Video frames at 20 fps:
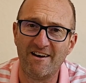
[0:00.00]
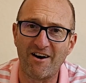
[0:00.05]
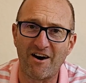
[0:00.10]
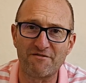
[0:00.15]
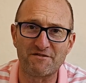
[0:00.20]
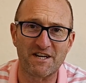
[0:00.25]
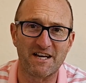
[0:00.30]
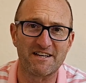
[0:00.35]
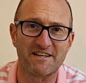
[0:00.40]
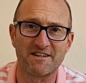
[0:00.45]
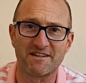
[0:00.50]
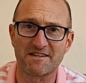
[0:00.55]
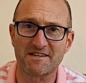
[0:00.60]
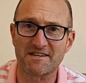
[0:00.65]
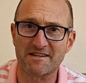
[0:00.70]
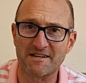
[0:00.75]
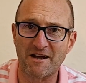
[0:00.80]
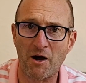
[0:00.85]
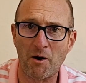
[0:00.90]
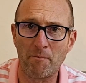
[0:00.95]
I've taken
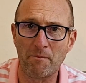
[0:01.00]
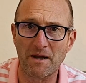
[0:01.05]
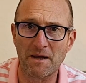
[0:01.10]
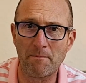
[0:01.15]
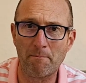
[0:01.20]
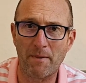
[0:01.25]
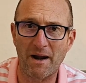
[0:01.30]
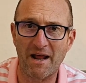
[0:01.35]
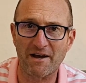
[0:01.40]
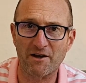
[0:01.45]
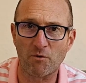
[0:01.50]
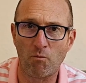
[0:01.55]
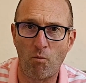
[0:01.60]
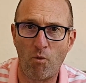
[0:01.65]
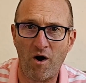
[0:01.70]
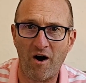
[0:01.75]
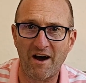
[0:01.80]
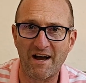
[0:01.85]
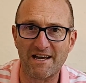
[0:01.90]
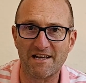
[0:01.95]
some in black and
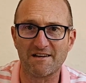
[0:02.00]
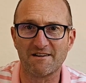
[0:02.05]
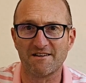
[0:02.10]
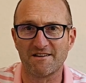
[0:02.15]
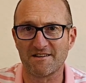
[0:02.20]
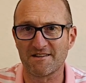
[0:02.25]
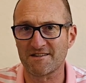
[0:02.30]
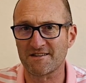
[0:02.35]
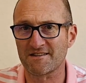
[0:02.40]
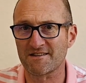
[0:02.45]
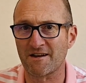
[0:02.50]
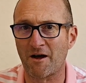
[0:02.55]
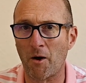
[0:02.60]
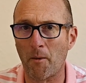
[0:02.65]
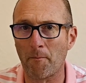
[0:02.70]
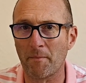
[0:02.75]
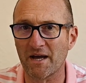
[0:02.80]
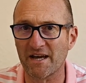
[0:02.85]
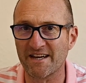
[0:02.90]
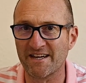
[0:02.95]
white,
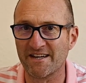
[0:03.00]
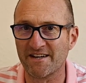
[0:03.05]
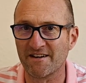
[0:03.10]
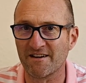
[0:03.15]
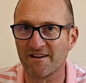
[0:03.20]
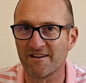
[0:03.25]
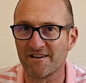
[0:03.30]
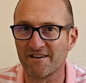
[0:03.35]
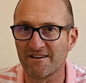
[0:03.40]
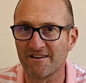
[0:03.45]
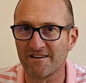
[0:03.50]
some in